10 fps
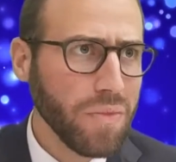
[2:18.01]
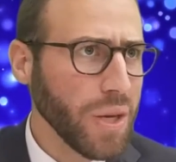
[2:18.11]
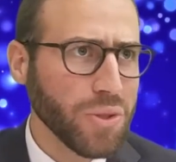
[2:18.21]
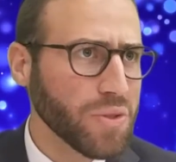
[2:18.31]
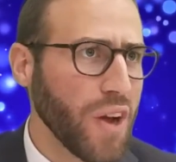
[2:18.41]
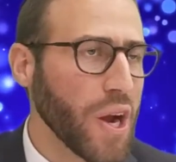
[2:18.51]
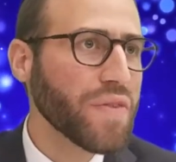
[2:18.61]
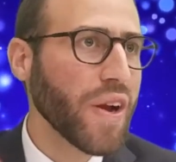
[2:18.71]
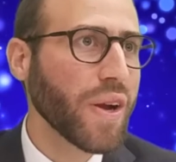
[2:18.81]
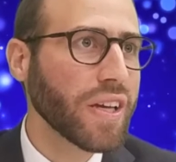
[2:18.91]
It was very,
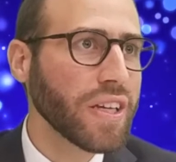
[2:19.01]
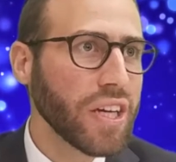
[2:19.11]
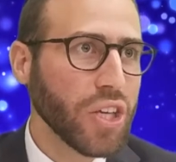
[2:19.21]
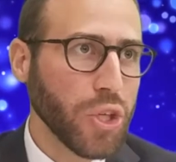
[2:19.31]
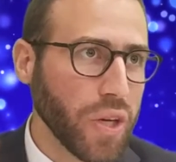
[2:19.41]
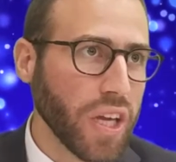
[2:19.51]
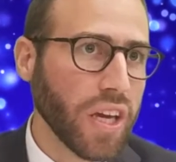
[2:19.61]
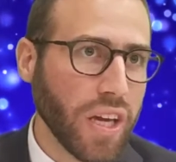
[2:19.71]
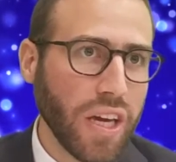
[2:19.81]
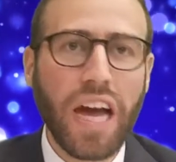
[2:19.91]
very
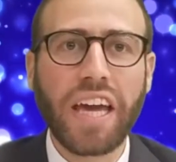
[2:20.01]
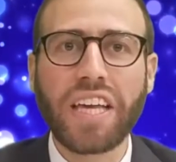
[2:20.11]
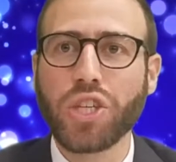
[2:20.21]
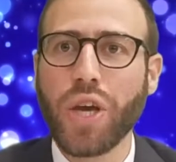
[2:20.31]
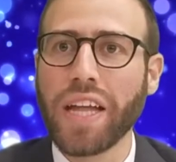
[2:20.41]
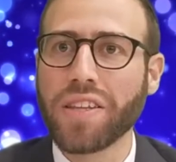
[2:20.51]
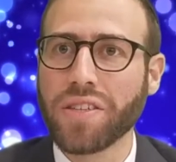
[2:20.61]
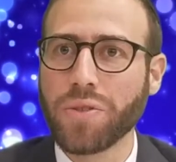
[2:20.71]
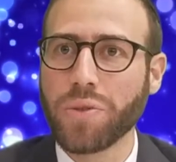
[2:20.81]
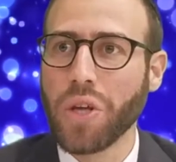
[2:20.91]
unique. I guess you had
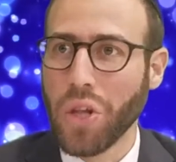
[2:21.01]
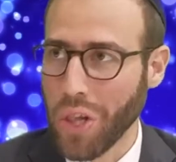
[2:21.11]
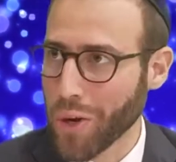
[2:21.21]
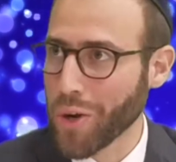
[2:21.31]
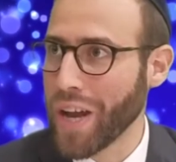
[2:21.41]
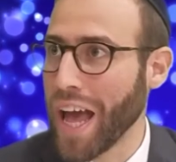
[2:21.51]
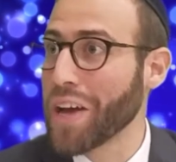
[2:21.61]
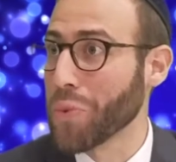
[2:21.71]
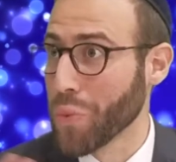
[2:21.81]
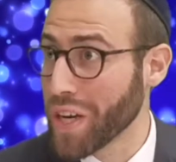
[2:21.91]
to learn
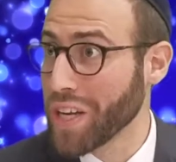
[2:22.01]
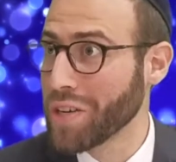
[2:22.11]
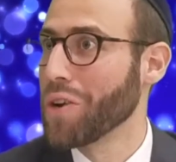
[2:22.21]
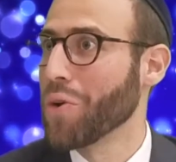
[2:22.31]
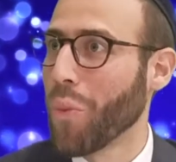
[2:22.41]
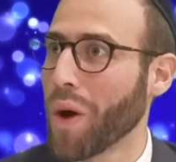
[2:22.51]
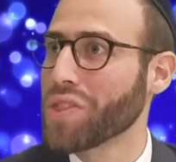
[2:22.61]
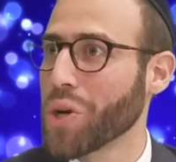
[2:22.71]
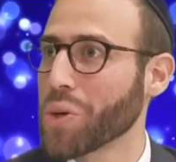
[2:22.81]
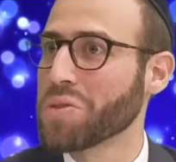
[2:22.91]
how to read
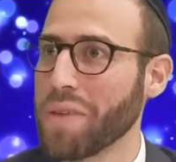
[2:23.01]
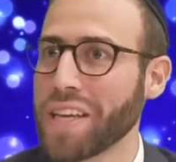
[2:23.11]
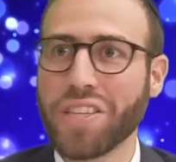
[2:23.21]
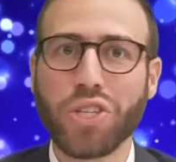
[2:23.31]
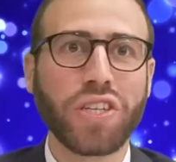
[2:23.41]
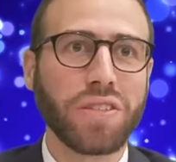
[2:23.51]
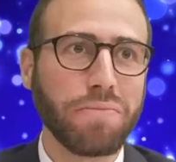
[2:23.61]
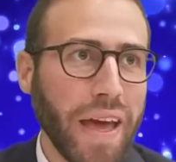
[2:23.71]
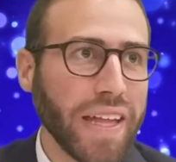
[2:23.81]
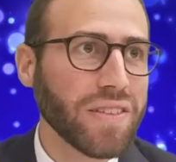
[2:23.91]
what those messages
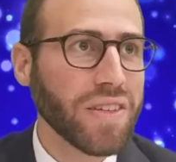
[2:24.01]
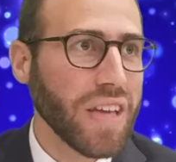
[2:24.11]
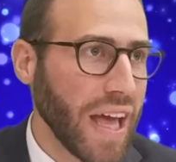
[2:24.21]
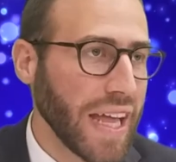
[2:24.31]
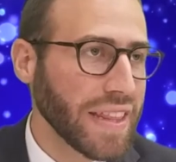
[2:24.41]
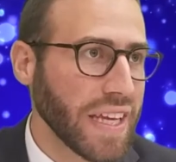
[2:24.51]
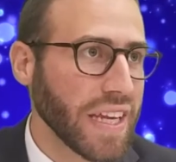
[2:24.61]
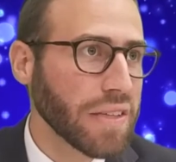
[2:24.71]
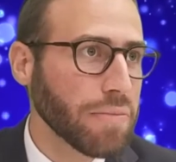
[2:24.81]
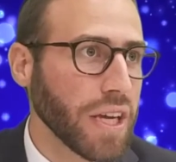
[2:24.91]
meant and
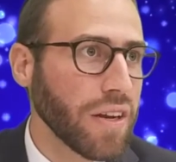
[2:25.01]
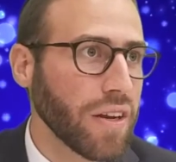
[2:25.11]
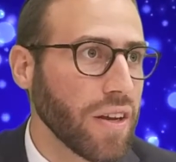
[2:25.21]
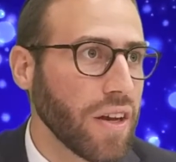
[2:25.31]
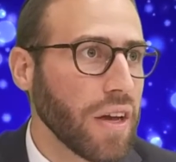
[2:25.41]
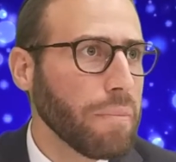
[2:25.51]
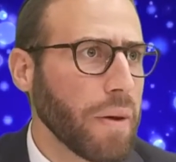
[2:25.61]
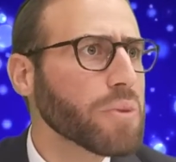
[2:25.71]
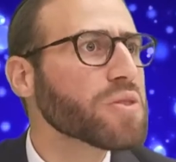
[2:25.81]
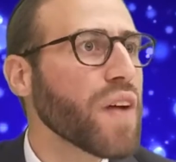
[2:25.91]
didn't mean.
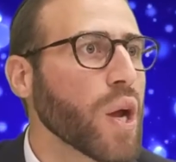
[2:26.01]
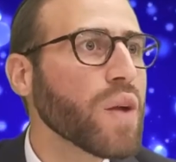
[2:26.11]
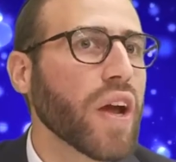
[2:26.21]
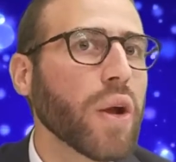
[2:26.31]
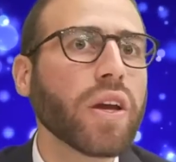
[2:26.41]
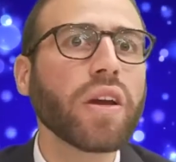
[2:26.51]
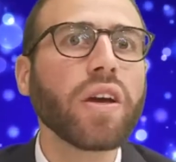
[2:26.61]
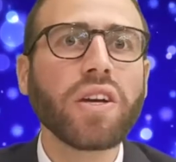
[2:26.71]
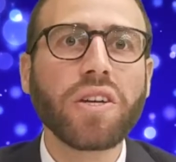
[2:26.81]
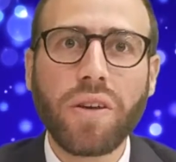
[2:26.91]
But it was a very,
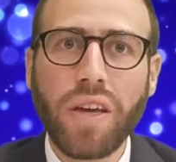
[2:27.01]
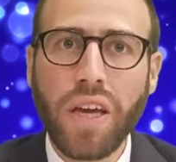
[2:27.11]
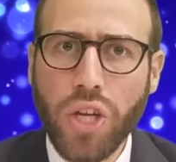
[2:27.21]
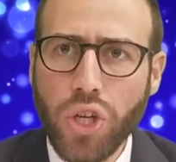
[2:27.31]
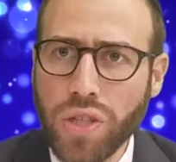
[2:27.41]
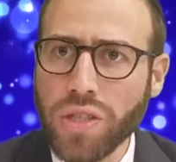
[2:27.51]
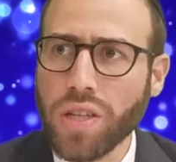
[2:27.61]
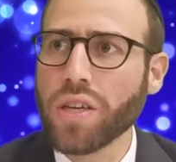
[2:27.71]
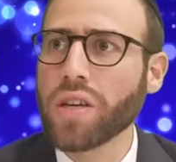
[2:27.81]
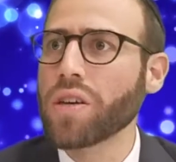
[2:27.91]
very
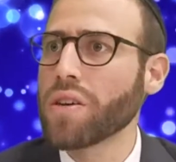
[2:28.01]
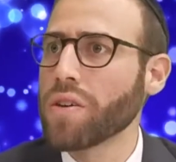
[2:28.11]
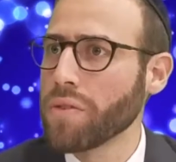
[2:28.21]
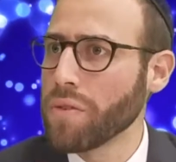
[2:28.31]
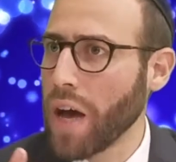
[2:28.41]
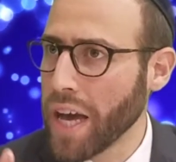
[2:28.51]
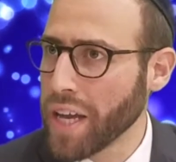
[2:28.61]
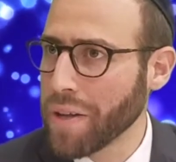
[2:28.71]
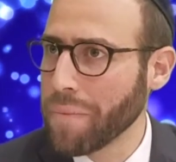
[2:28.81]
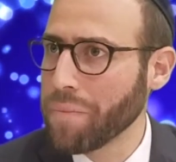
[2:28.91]
interesting
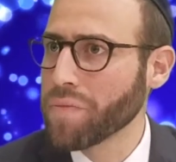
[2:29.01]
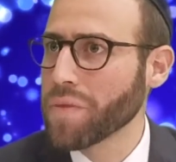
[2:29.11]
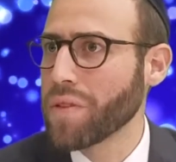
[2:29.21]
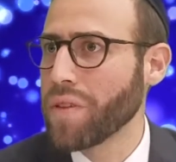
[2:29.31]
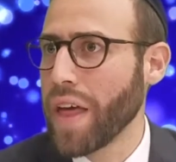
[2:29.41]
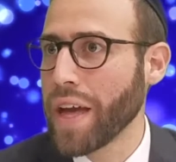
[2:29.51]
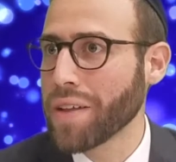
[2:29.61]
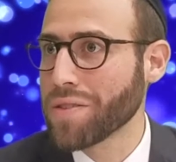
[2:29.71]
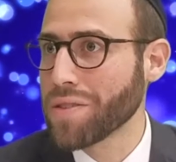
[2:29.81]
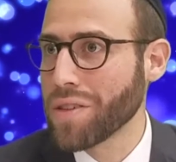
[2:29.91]
item
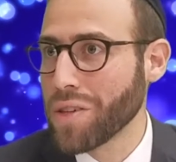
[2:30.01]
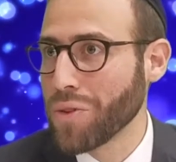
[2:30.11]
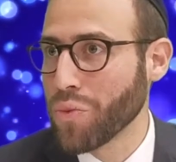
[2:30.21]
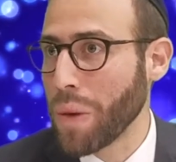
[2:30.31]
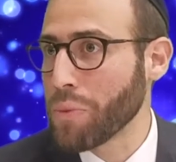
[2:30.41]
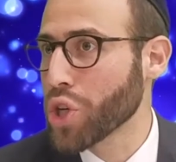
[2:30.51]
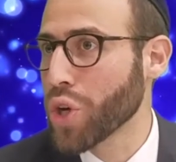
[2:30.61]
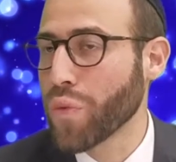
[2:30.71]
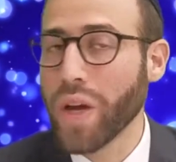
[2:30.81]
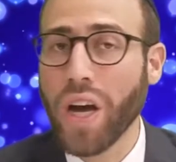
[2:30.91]
that I'm
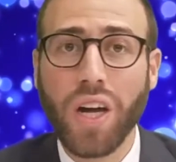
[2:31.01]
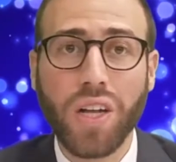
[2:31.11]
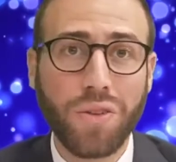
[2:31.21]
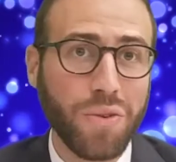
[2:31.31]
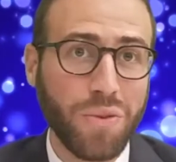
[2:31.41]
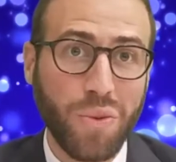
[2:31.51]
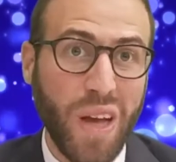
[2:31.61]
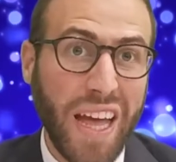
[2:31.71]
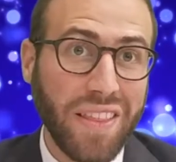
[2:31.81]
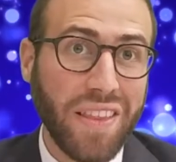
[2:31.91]
sure if we all
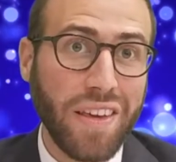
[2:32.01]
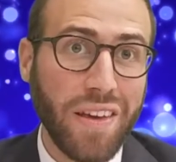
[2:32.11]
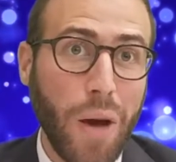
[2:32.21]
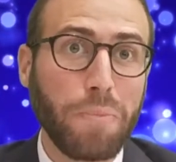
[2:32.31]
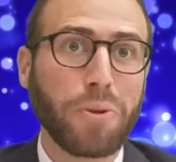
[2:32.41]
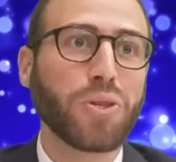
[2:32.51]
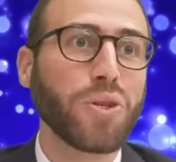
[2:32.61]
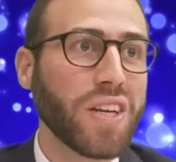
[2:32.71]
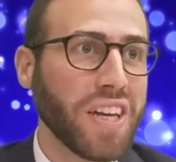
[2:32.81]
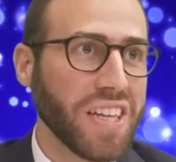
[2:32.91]
had the
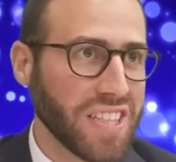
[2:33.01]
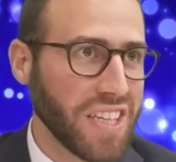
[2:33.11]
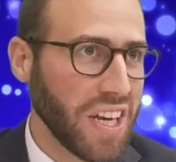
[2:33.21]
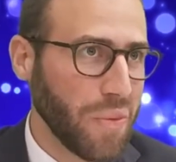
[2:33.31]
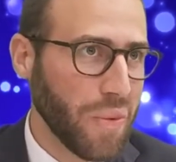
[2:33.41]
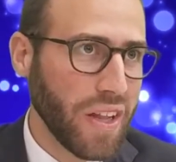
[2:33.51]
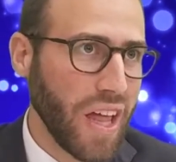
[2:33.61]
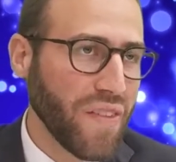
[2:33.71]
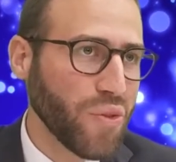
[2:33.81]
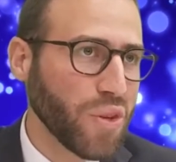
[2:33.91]
opportunity to see it in real
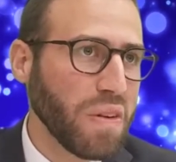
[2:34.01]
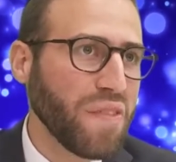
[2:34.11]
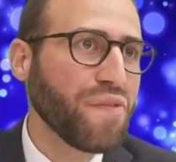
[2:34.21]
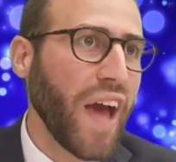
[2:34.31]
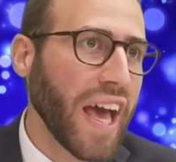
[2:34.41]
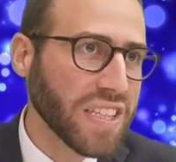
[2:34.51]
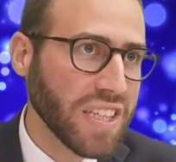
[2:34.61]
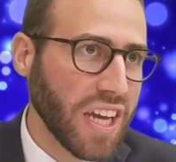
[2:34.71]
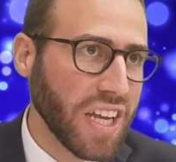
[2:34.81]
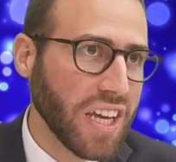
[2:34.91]
life, would be
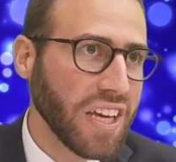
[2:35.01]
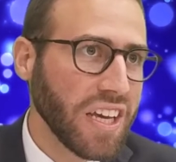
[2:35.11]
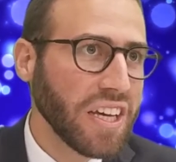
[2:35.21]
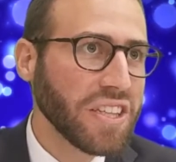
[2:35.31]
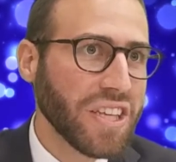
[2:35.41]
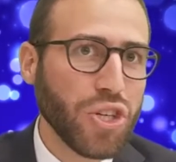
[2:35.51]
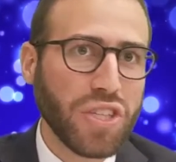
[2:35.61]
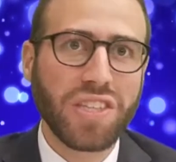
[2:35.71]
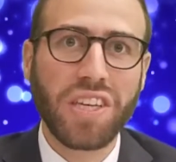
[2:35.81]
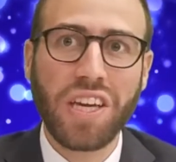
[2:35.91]
fascinating to
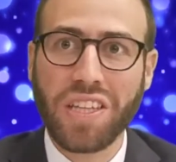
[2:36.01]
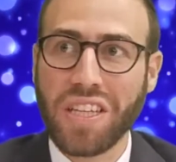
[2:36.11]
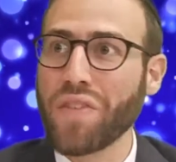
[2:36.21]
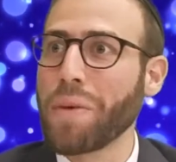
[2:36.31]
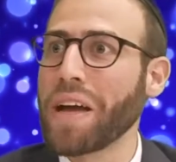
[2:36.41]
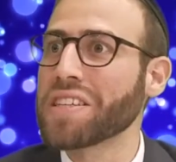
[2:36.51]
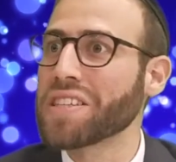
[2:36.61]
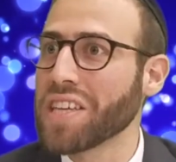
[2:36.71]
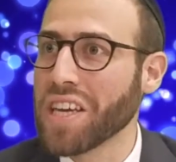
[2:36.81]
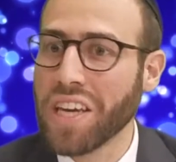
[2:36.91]
just see it, never mind
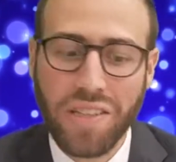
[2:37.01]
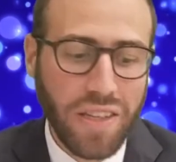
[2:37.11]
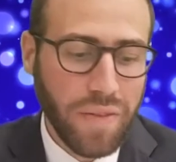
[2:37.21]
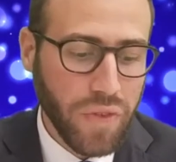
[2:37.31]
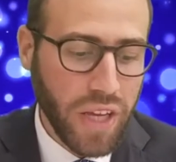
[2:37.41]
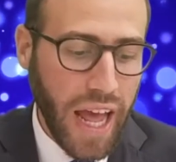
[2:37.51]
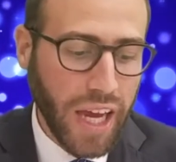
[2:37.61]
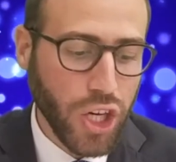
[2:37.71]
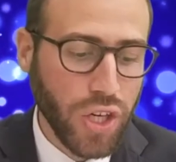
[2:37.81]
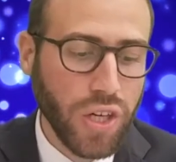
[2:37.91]
seeing it in
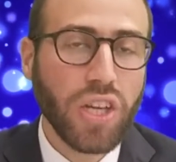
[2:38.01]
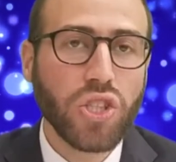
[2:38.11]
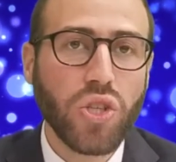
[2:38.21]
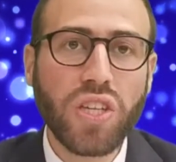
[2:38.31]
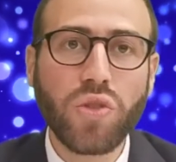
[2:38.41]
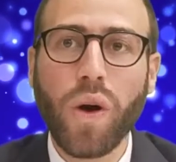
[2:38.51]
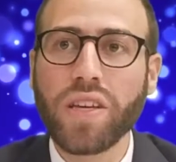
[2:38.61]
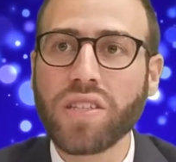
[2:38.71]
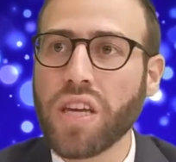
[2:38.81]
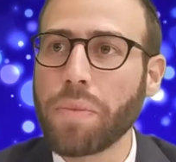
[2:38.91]
action. So this
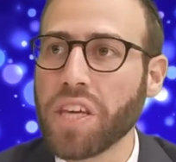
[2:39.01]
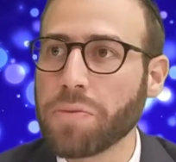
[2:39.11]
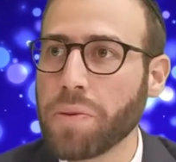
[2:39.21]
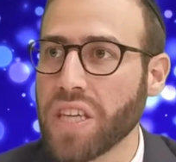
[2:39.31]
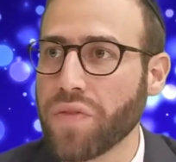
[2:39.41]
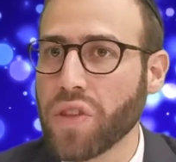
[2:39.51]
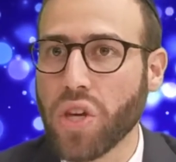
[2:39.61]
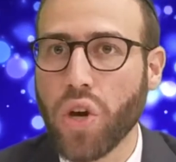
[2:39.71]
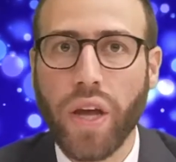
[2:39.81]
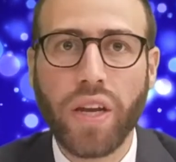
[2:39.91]
was something specific
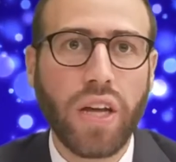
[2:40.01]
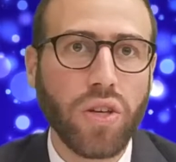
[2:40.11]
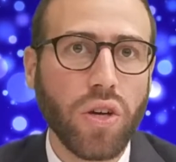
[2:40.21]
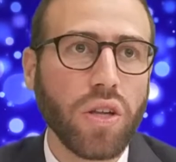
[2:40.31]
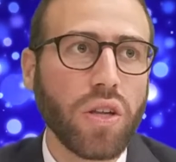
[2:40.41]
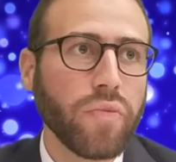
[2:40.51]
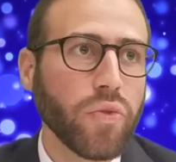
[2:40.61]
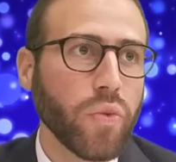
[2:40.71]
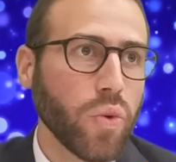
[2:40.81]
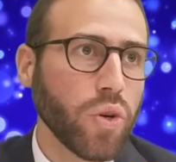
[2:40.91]
the Kohen Gadol
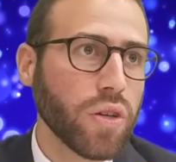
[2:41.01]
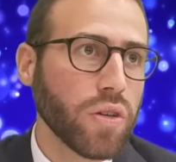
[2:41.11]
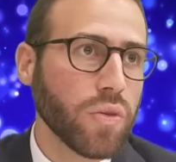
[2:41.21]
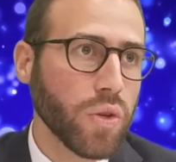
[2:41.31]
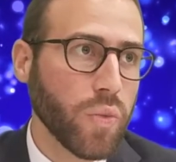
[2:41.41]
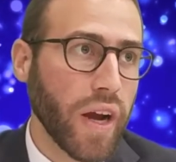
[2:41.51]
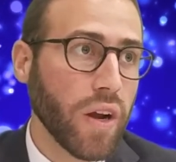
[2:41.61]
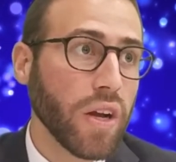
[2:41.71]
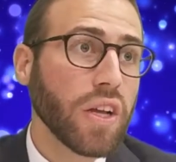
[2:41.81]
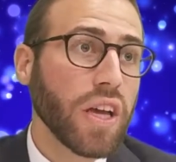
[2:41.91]
would
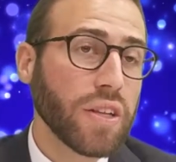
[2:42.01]
wear.